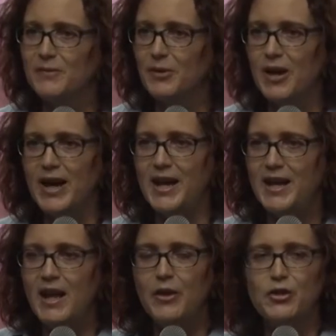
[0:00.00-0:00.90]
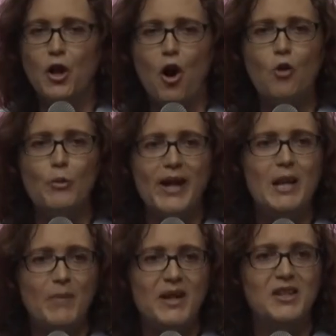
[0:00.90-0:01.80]
Right? There's already
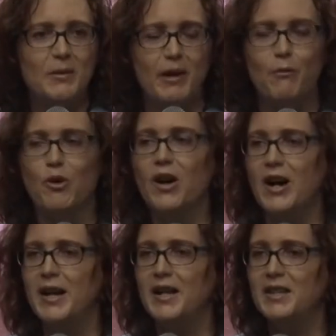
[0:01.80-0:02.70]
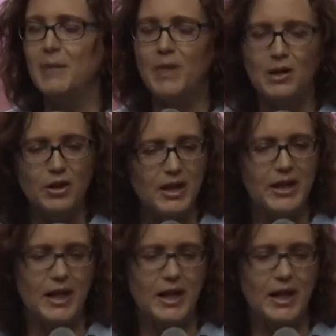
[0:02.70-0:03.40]
been some, if we're honest, I'm not looking at